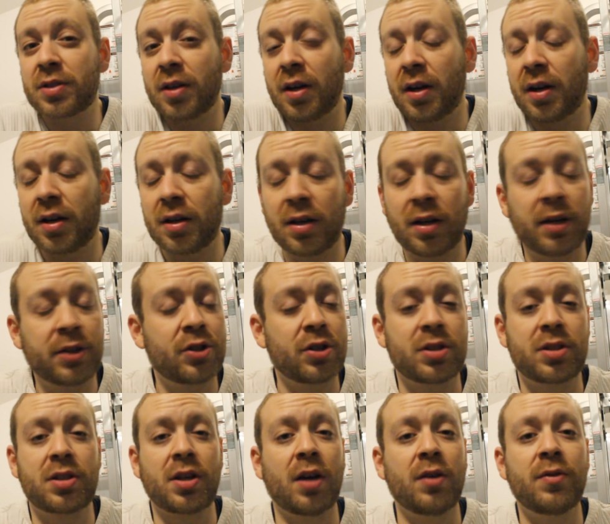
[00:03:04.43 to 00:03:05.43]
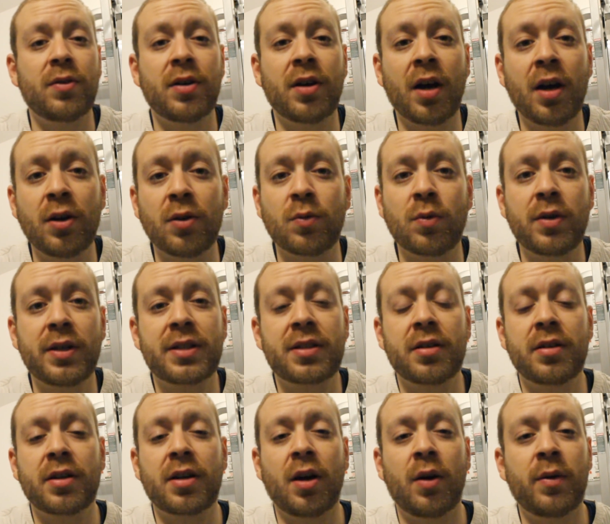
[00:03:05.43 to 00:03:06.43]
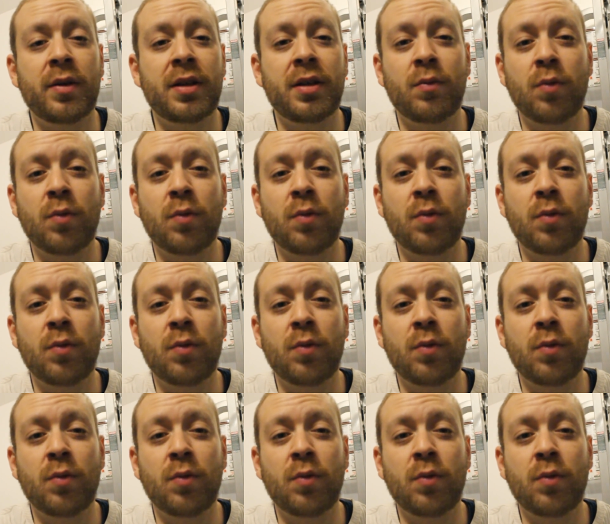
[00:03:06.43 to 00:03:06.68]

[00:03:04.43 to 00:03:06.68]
I just don't know what he's going to go with.